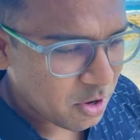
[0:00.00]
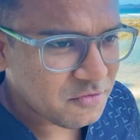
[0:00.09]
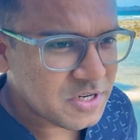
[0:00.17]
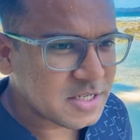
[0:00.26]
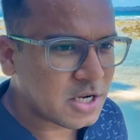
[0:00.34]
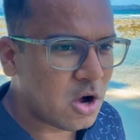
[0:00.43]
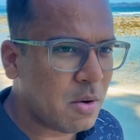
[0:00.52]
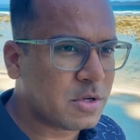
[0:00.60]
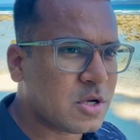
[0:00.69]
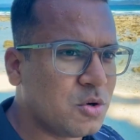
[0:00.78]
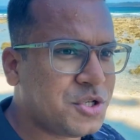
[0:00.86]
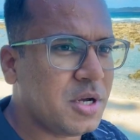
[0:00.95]
of days ago, I was
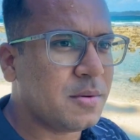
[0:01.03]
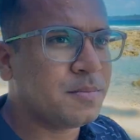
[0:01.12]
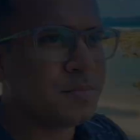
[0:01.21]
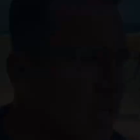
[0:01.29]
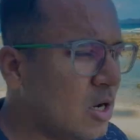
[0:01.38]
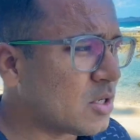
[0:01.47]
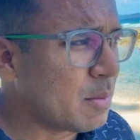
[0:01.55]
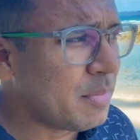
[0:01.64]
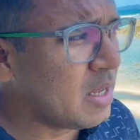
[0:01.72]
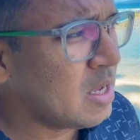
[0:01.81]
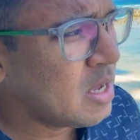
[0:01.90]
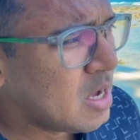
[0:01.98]
coaching, you know,
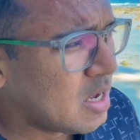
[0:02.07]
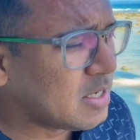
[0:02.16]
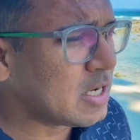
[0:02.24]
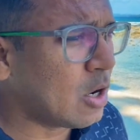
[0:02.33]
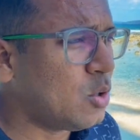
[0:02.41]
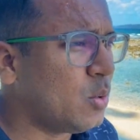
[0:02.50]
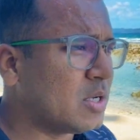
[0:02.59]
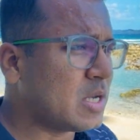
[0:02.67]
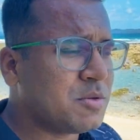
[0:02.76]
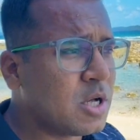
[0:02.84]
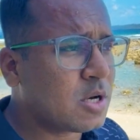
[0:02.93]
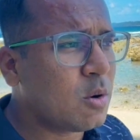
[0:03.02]
somebody reached out to us. I
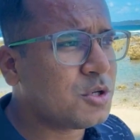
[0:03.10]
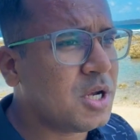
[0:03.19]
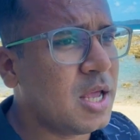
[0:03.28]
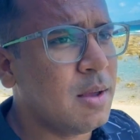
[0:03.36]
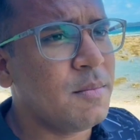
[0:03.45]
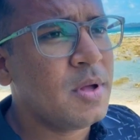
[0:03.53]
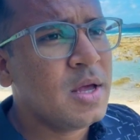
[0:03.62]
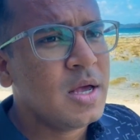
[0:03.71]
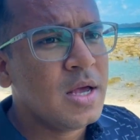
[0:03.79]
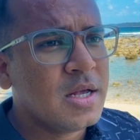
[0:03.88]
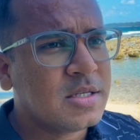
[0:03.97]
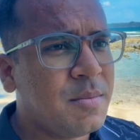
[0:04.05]
was not coaching him.
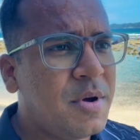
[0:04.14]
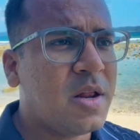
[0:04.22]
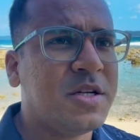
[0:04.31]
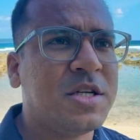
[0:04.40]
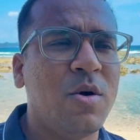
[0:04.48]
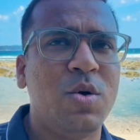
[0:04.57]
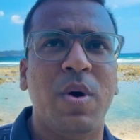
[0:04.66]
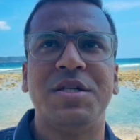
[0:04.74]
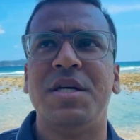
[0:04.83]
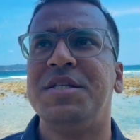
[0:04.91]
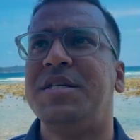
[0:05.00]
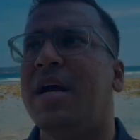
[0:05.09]
Somebody reached out to
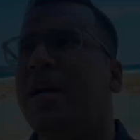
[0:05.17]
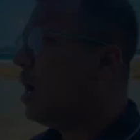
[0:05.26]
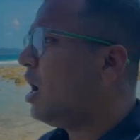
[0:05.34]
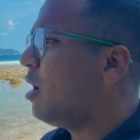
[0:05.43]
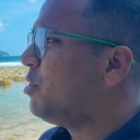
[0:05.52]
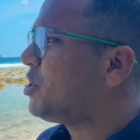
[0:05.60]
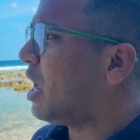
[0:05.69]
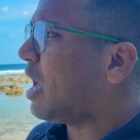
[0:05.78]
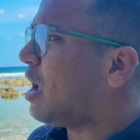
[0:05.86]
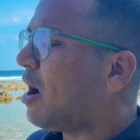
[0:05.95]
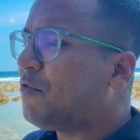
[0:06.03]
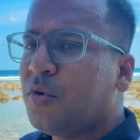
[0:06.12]
us and said, Bishal,
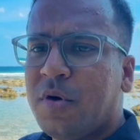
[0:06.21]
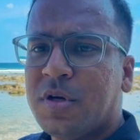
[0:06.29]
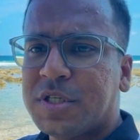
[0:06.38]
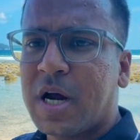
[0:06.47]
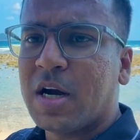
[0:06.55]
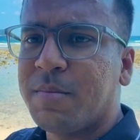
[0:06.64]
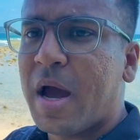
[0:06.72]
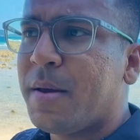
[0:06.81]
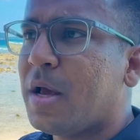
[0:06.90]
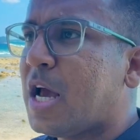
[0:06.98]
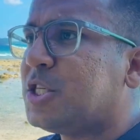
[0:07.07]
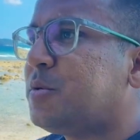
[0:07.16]
I have to start
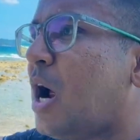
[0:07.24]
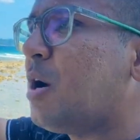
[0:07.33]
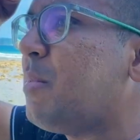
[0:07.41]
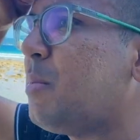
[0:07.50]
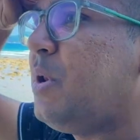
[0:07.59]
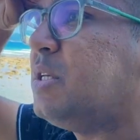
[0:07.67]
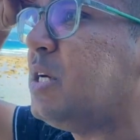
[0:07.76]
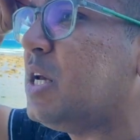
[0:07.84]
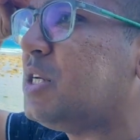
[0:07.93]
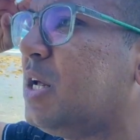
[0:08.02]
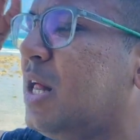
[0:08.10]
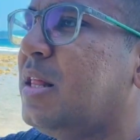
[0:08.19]
my, I start my
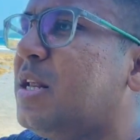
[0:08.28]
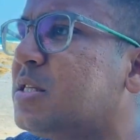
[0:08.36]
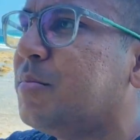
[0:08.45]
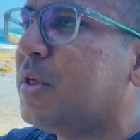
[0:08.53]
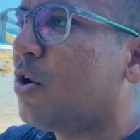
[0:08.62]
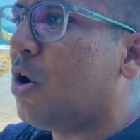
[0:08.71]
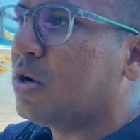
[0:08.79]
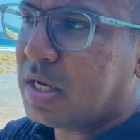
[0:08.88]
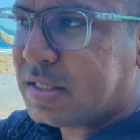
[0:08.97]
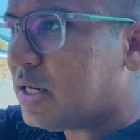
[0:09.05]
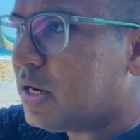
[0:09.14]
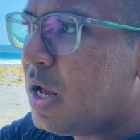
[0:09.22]
presentation and there is something wrong. So I
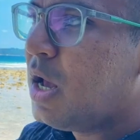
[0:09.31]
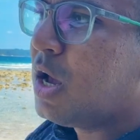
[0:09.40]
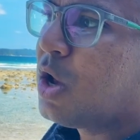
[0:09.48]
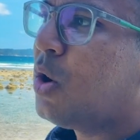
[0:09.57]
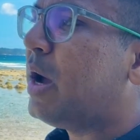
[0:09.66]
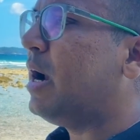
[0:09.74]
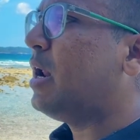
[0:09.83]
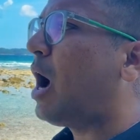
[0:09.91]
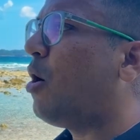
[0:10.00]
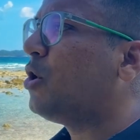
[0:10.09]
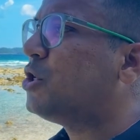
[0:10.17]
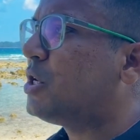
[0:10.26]
said, go ahead.
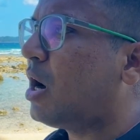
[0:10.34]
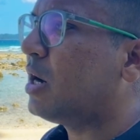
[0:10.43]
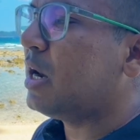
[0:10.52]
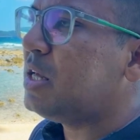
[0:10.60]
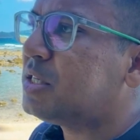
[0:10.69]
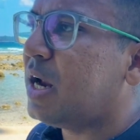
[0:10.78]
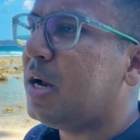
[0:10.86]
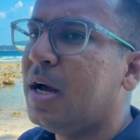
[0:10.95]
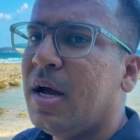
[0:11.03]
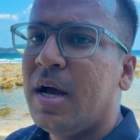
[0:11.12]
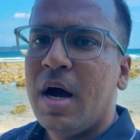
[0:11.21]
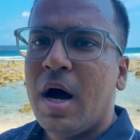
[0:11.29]
How do you start? And he said,
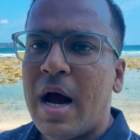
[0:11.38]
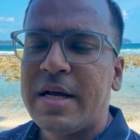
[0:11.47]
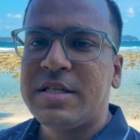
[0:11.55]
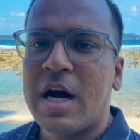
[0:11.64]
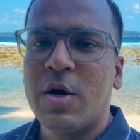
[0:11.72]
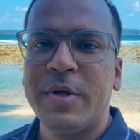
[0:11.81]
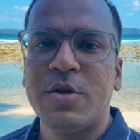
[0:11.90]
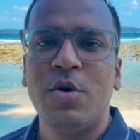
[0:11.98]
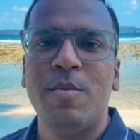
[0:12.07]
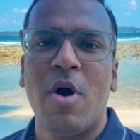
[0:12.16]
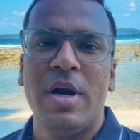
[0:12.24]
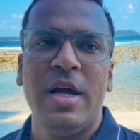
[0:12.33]
I start with
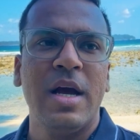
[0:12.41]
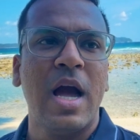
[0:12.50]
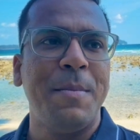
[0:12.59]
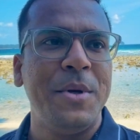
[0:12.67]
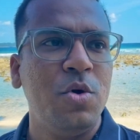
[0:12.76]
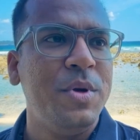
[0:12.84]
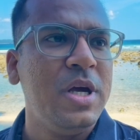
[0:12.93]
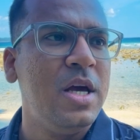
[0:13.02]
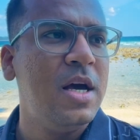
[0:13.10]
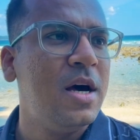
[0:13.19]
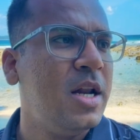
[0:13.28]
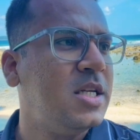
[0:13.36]
good morning. Happy to be
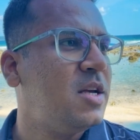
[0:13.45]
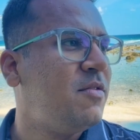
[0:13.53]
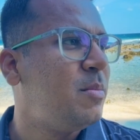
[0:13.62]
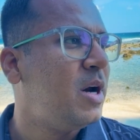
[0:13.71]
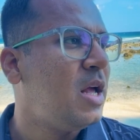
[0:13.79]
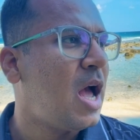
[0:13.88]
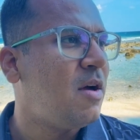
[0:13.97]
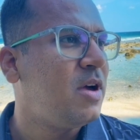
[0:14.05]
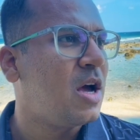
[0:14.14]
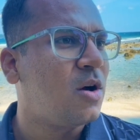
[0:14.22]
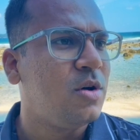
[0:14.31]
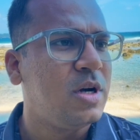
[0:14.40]
here. Is everybody
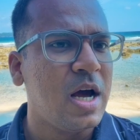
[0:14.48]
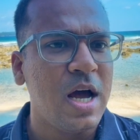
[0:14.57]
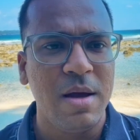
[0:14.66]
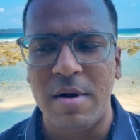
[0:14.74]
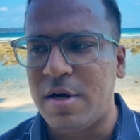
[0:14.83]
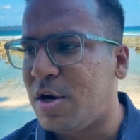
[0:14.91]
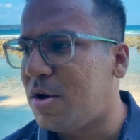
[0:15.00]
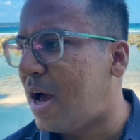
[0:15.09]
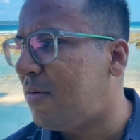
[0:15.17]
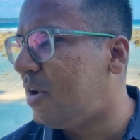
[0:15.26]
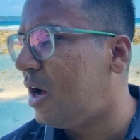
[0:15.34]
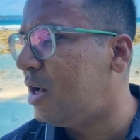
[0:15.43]
having a good time? Did you
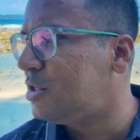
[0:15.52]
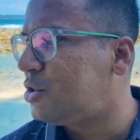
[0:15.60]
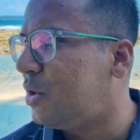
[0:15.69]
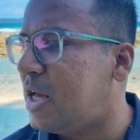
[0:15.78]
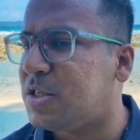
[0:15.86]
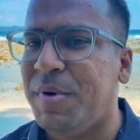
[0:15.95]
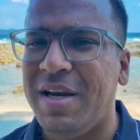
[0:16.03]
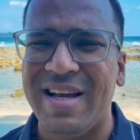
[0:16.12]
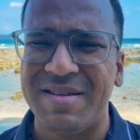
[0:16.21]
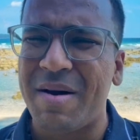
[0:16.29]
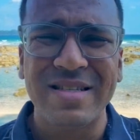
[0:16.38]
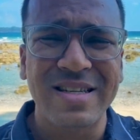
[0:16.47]
have lunch? Today's meeting?
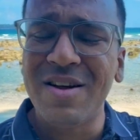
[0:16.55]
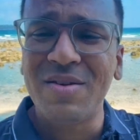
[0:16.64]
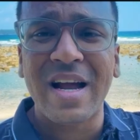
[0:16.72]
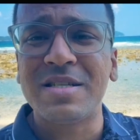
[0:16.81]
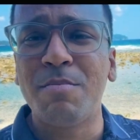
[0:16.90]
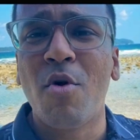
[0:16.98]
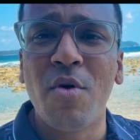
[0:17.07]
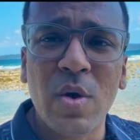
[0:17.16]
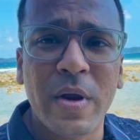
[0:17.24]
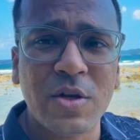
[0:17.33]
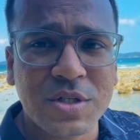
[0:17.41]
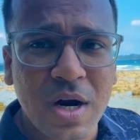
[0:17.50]
So I said, no, that's a boring
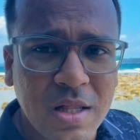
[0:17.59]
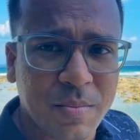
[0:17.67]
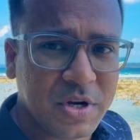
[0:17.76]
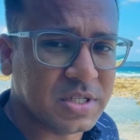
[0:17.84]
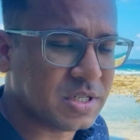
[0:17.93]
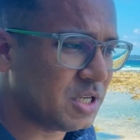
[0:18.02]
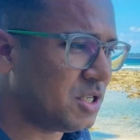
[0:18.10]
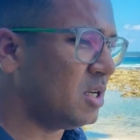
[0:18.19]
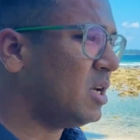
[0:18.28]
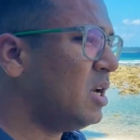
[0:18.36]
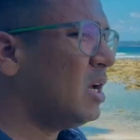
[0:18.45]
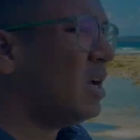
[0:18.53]
way to start the presentation.
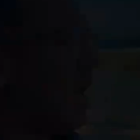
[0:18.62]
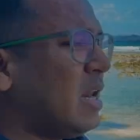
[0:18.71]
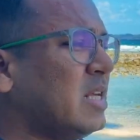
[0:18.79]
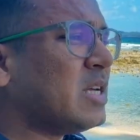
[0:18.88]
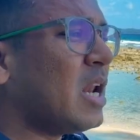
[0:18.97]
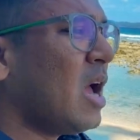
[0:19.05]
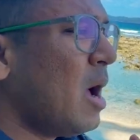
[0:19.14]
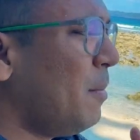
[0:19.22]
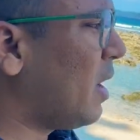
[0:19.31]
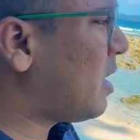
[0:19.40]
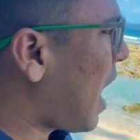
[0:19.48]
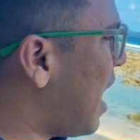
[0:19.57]
And he said,
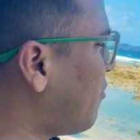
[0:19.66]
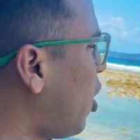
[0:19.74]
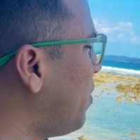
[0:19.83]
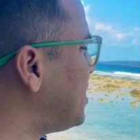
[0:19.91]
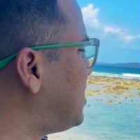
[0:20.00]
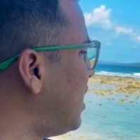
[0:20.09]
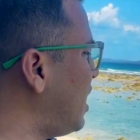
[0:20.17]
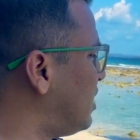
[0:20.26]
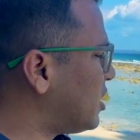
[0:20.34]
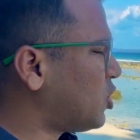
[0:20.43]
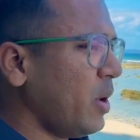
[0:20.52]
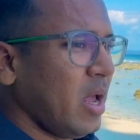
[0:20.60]
but I've always done it
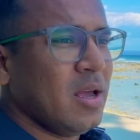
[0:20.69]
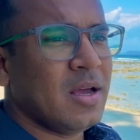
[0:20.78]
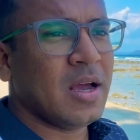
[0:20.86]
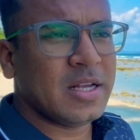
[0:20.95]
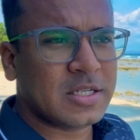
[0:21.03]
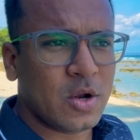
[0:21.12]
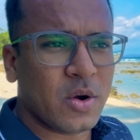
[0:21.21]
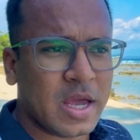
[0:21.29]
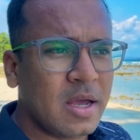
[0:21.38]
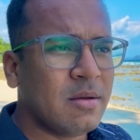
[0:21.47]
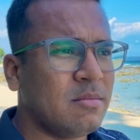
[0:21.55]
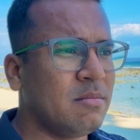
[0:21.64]
this way. I said,
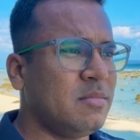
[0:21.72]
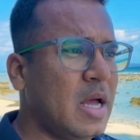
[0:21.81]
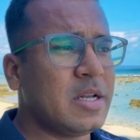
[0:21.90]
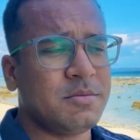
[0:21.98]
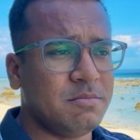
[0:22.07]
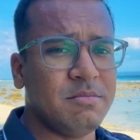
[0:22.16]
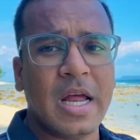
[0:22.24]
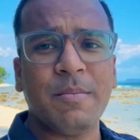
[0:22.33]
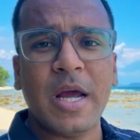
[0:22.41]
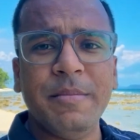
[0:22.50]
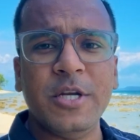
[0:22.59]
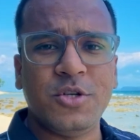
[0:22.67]
okay. That
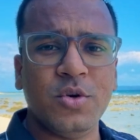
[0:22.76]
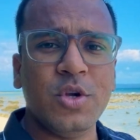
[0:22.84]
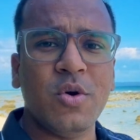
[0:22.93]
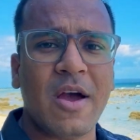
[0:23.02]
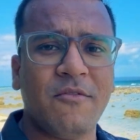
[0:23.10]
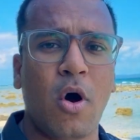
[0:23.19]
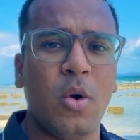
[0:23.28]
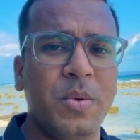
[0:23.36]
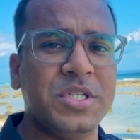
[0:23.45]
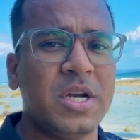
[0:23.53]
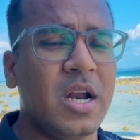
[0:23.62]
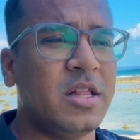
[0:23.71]
might be true. You have
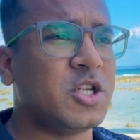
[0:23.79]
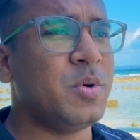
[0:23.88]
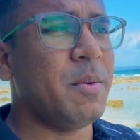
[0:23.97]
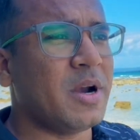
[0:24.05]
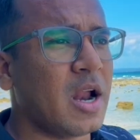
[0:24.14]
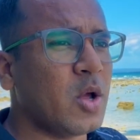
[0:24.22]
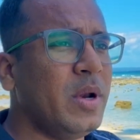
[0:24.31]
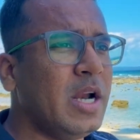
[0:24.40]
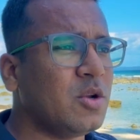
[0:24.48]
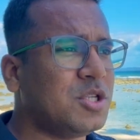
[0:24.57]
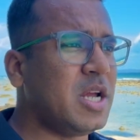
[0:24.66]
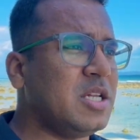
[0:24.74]
always done it this way, but are you willing
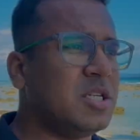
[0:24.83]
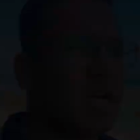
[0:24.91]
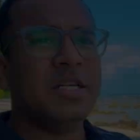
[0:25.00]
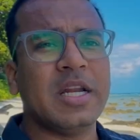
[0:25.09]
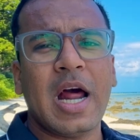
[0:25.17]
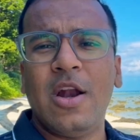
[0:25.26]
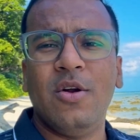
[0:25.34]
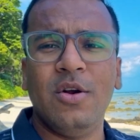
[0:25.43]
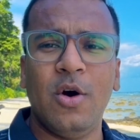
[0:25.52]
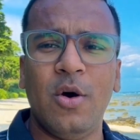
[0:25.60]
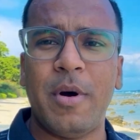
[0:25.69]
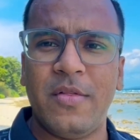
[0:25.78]
to change? He said, I don't
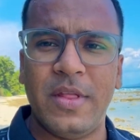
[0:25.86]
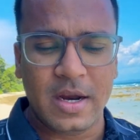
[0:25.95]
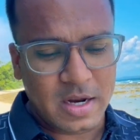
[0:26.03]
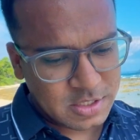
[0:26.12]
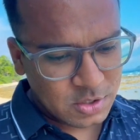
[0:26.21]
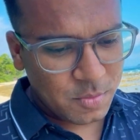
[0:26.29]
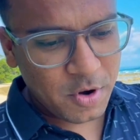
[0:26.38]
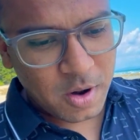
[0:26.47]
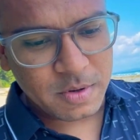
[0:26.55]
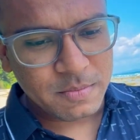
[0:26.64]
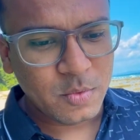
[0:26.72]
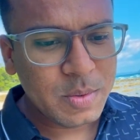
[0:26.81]
know about that. I said, no
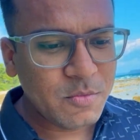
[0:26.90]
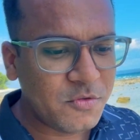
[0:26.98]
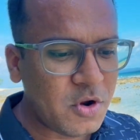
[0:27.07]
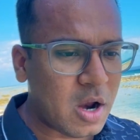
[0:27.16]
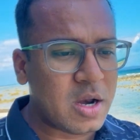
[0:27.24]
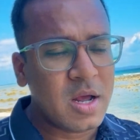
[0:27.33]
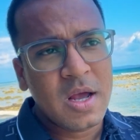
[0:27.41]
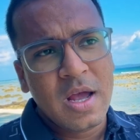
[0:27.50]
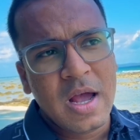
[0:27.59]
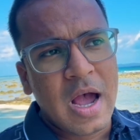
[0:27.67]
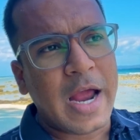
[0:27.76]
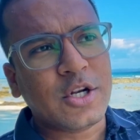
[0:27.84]
problem. We moved on.
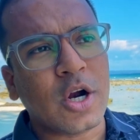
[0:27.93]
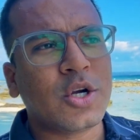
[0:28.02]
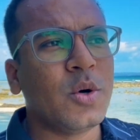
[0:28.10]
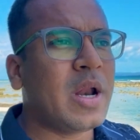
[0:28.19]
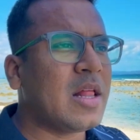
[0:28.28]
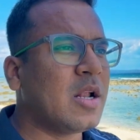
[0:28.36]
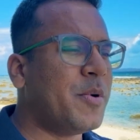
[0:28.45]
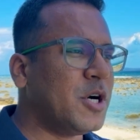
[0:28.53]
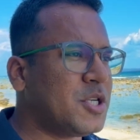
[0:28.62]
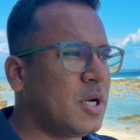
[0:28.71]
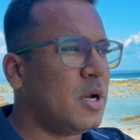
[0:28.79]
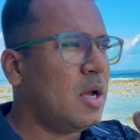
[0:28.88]
I talked to another
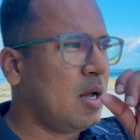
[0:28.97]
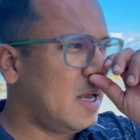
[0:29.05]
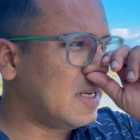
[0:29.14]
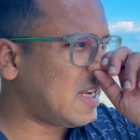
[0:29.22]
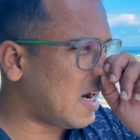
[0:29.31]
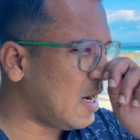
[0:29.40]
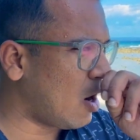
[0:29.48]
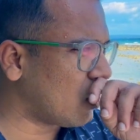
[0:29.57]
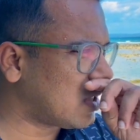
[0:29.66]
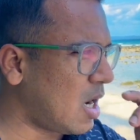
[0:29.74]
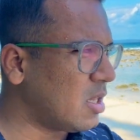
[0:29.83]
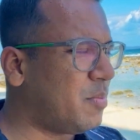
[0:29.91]
person exactly how to
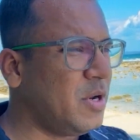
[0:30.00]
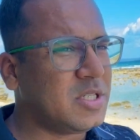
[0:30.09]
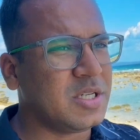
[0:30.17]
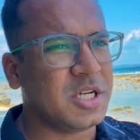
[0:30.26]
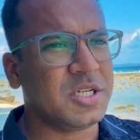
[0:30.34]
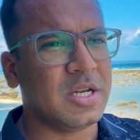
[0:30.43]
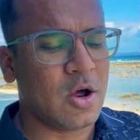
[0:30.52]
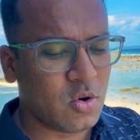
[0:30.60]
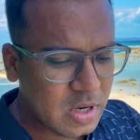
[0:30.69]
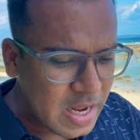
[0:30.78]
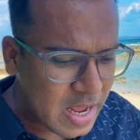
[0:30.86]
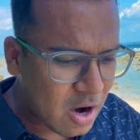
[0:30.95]
start the presentation, how to
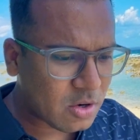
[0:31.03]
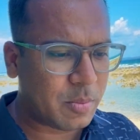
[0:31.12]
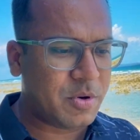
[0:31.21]
lay out the